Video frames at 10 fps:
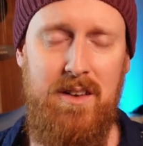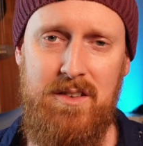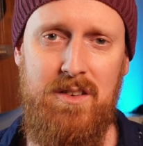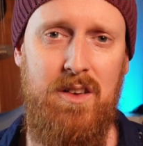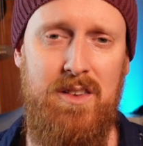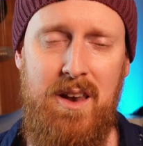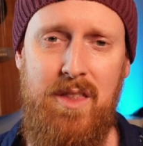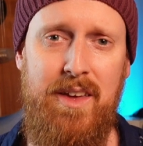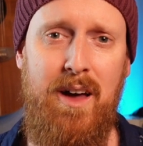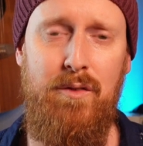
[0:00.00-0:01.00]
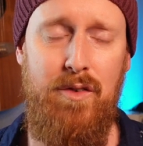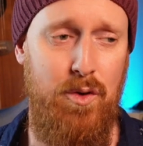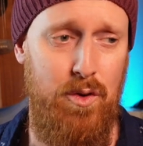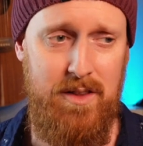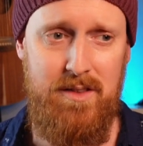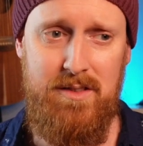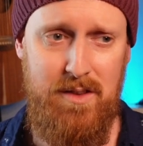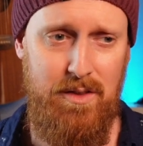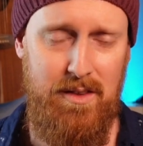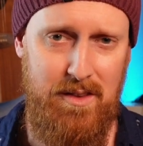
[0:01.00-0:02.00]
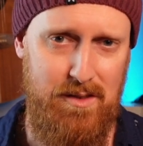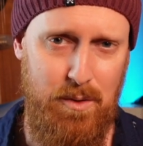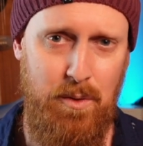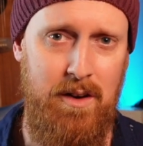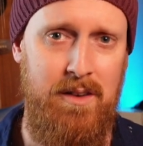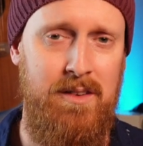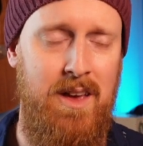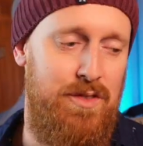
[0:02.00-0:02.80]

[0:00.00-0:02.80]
it just cuts anything out for the audience so that there's no worries.